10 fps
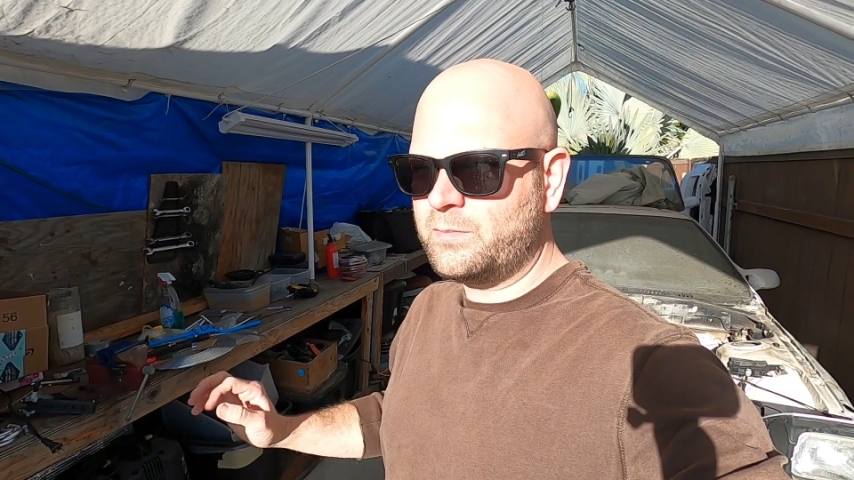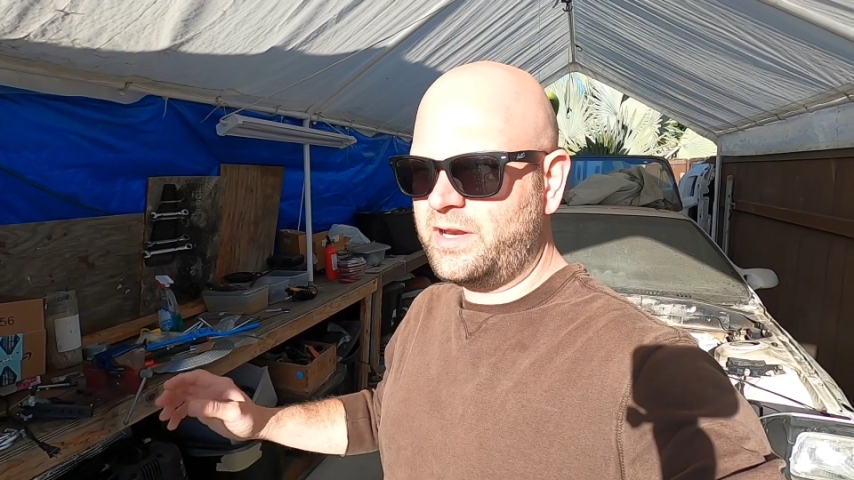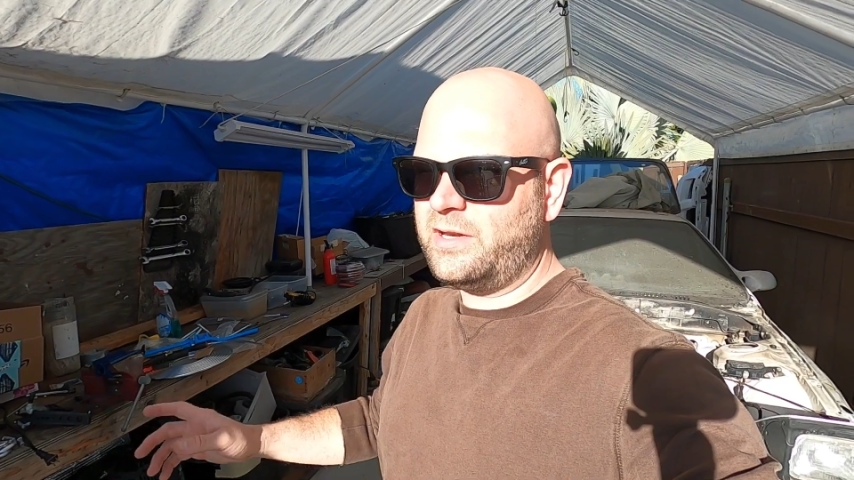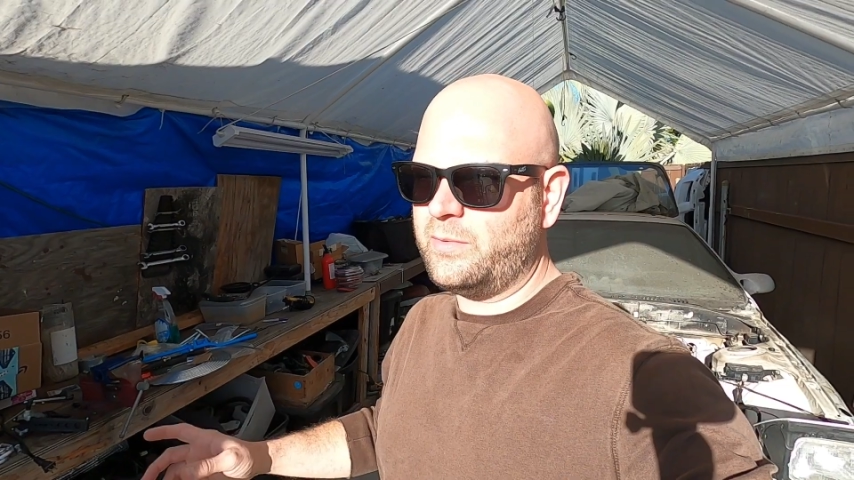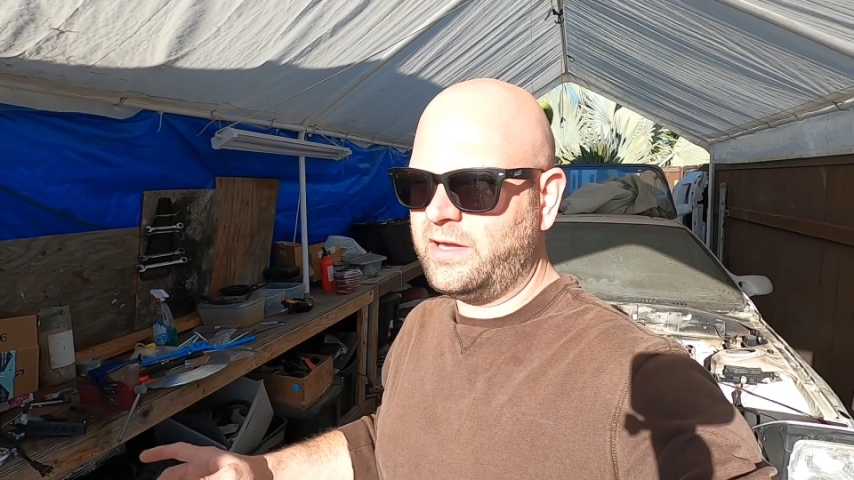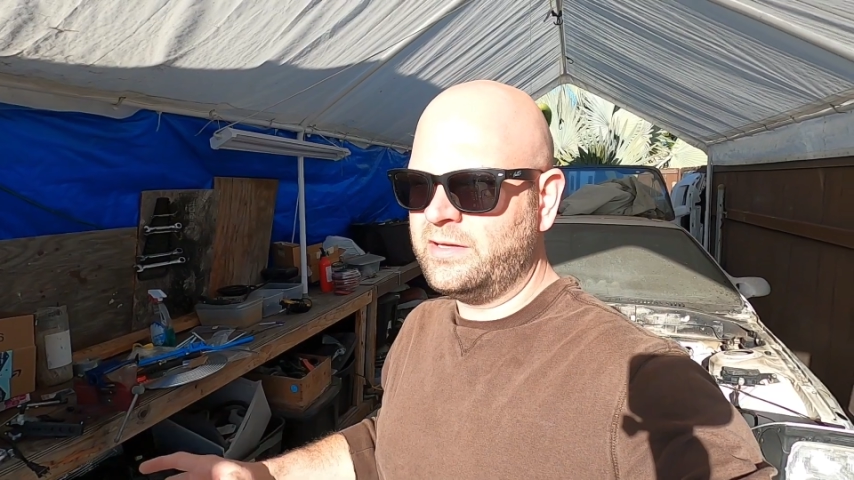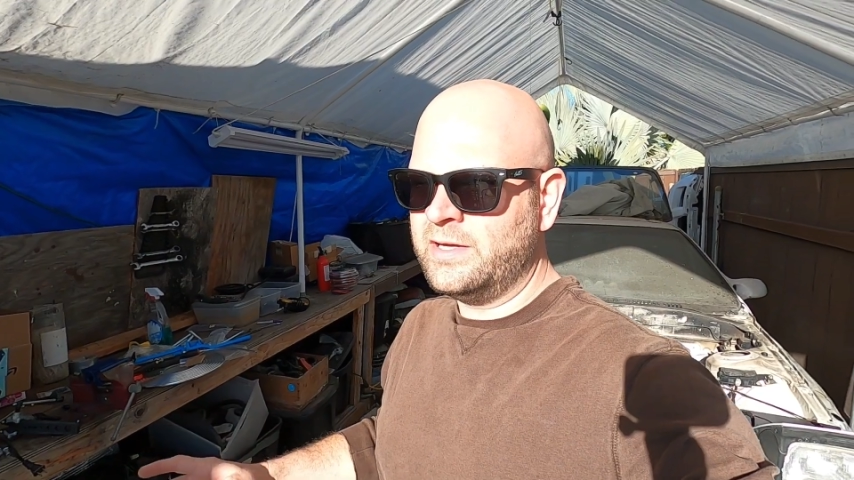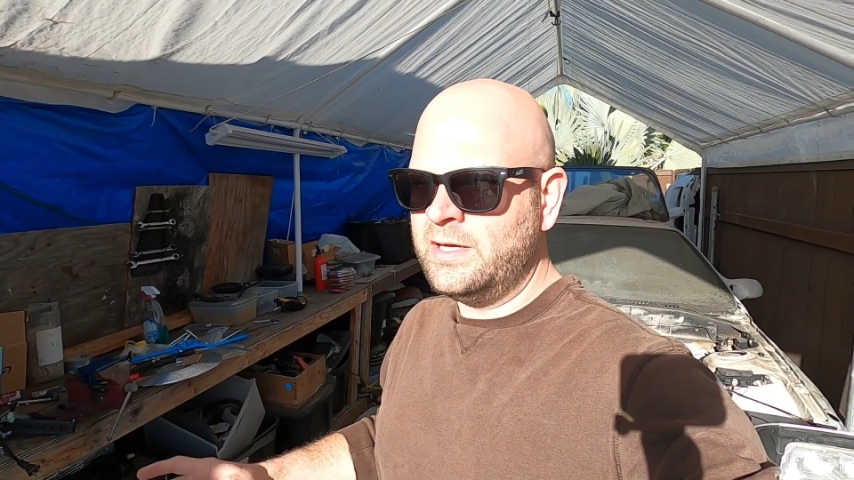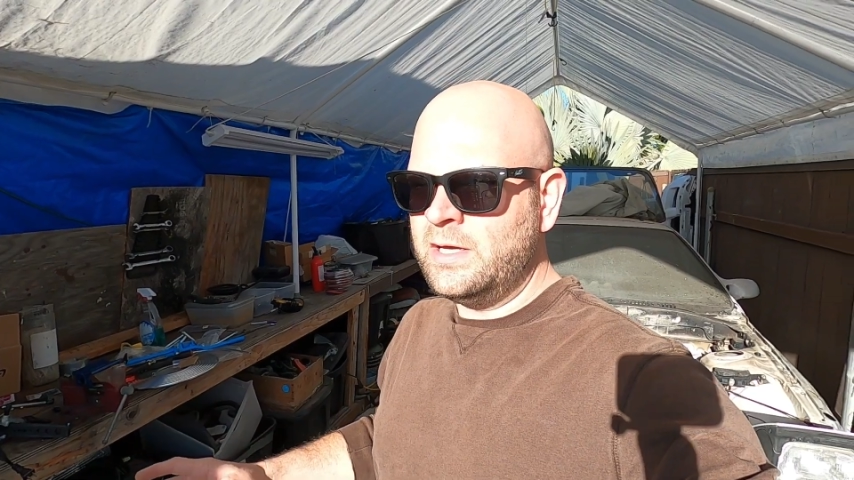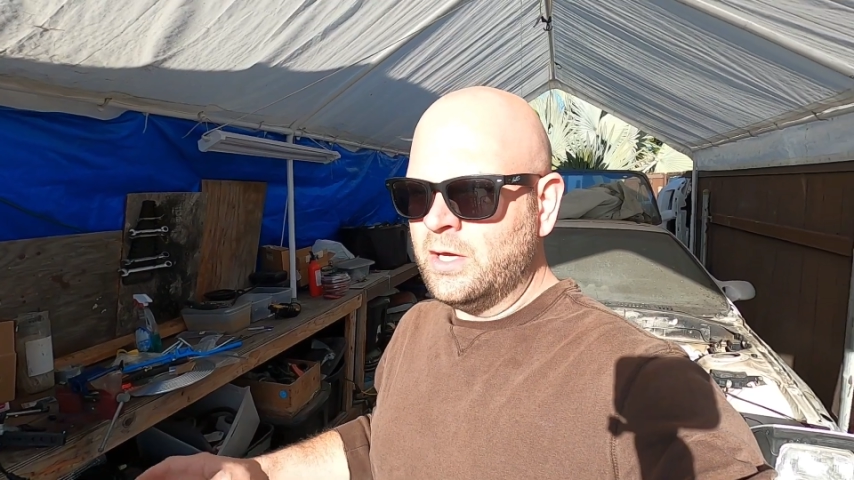But anyway,
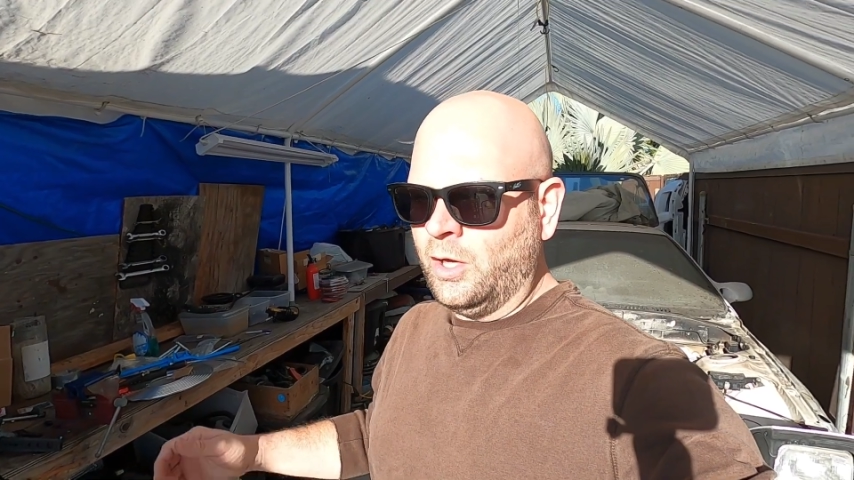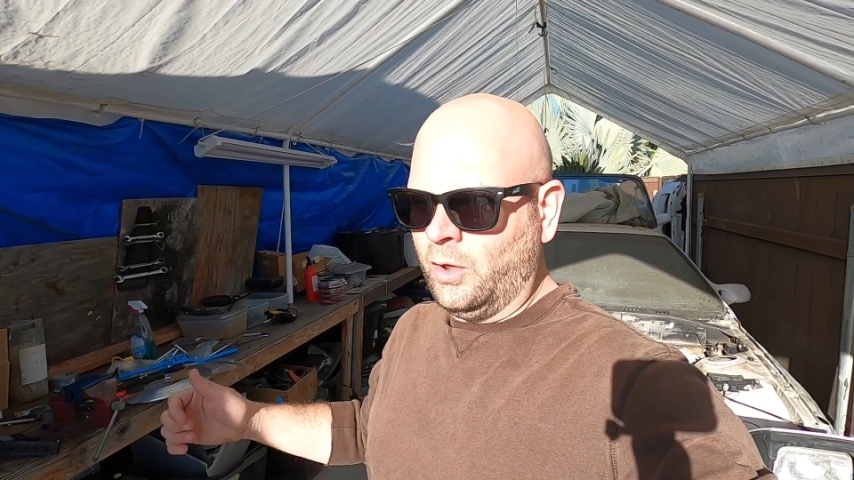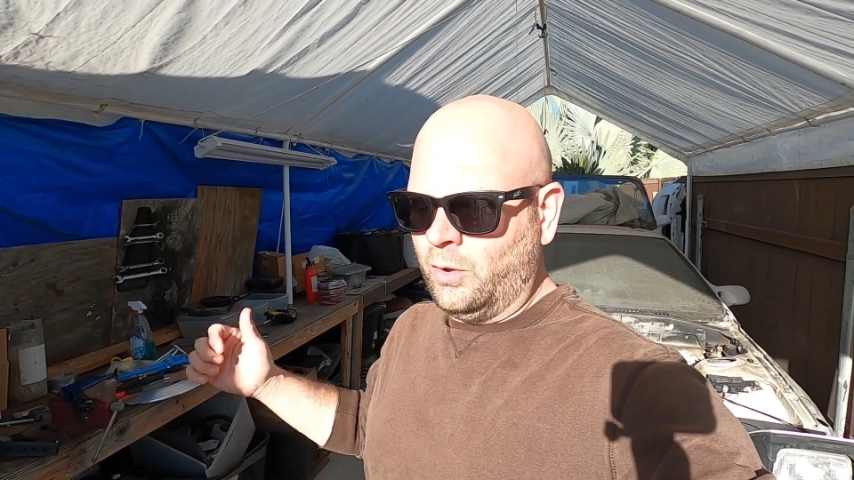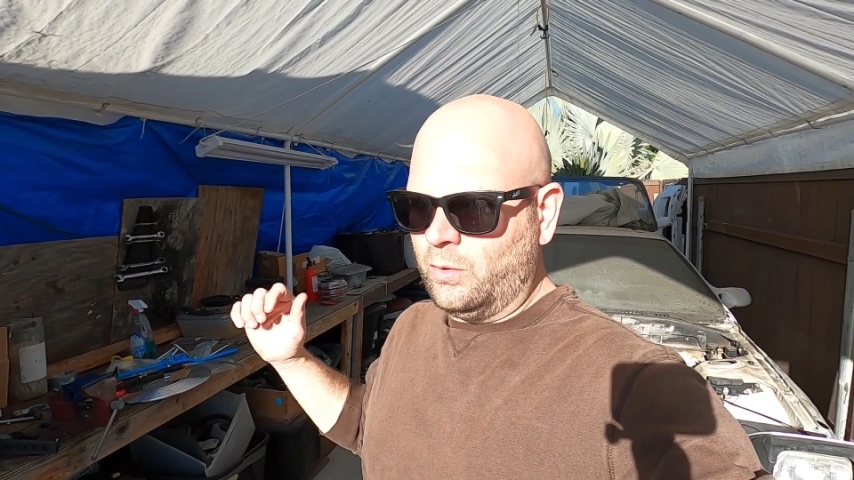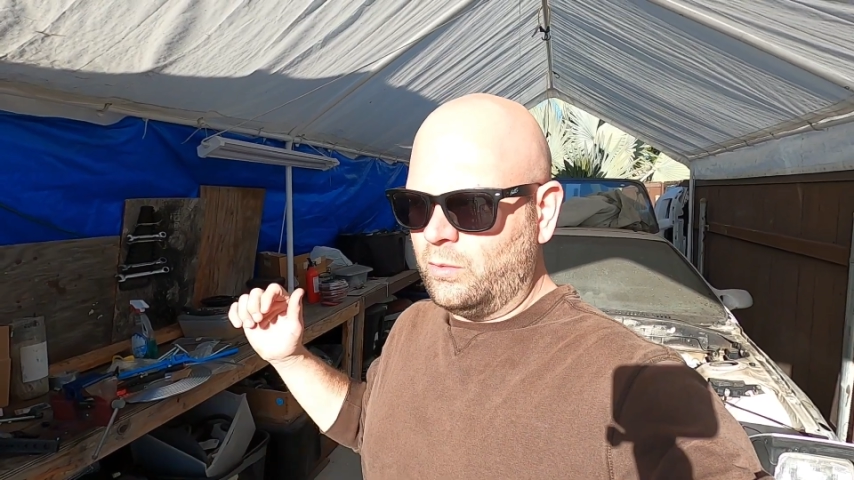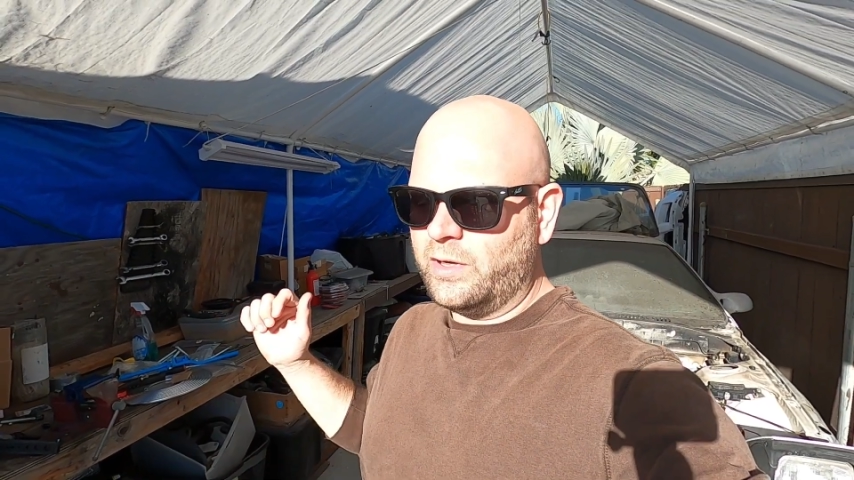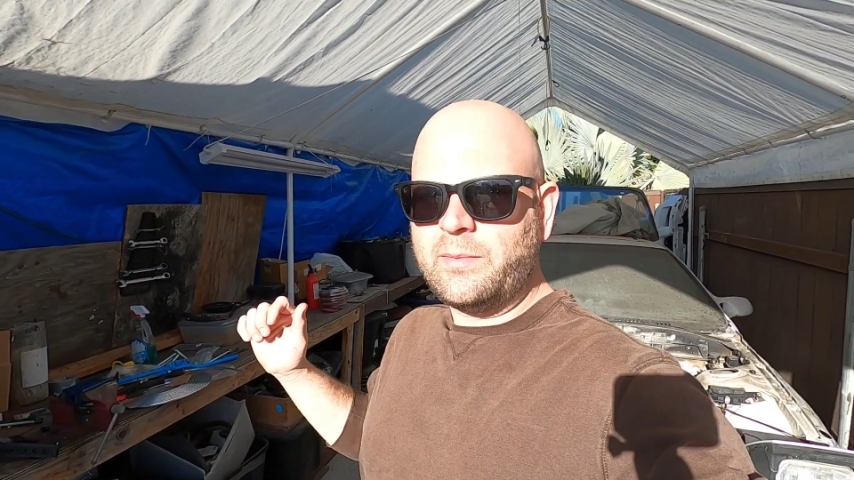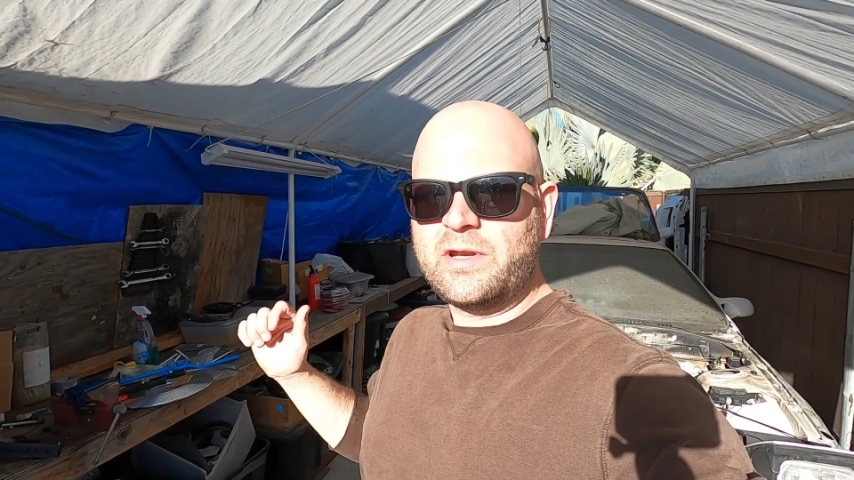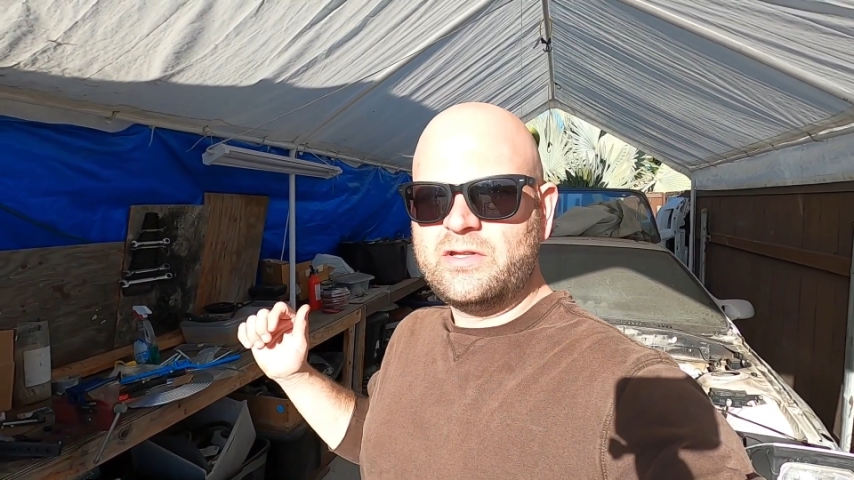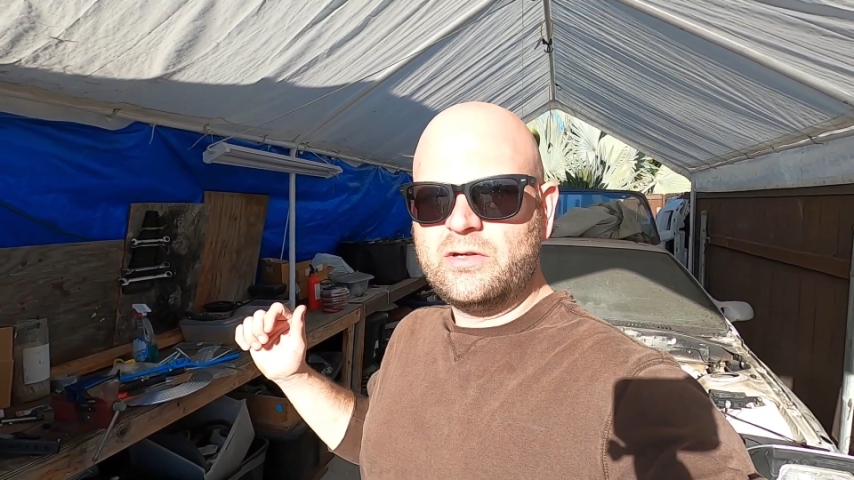what
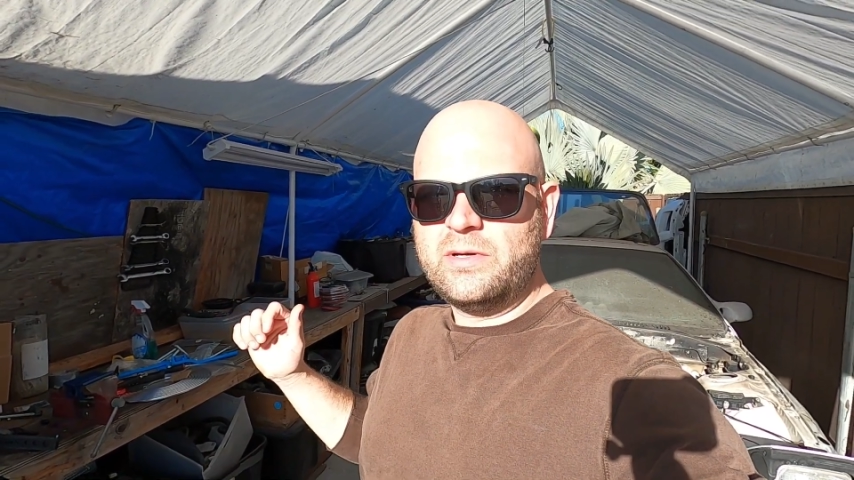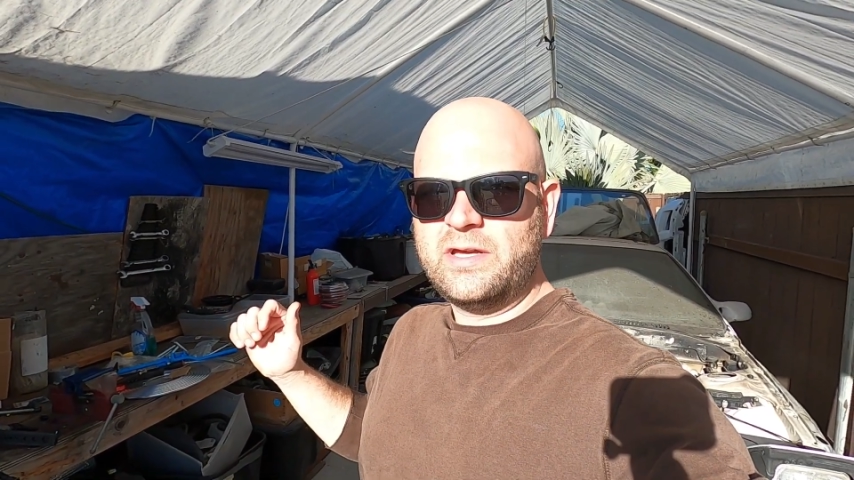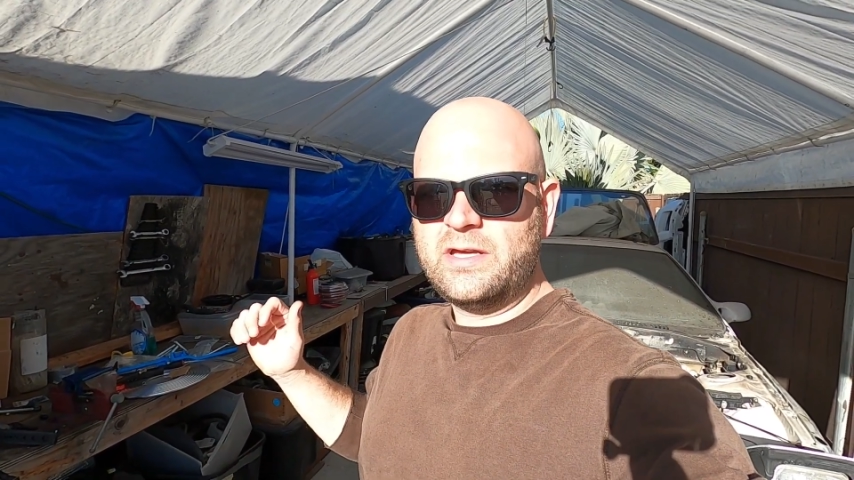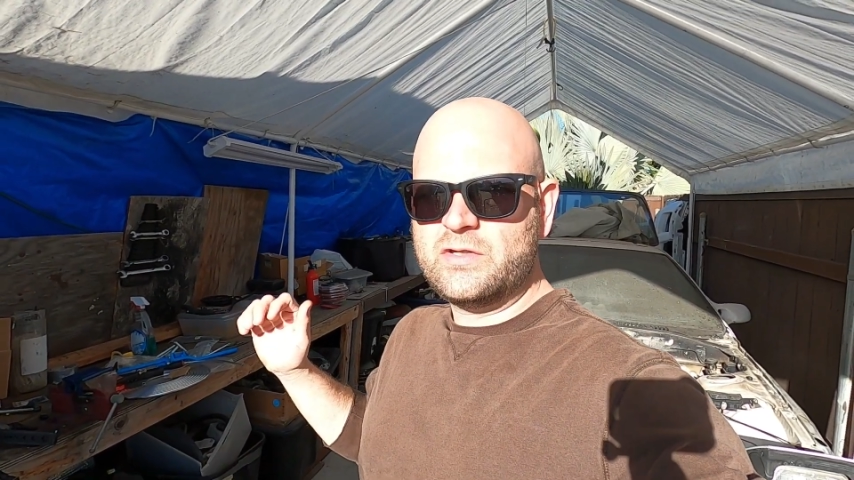I'm going to do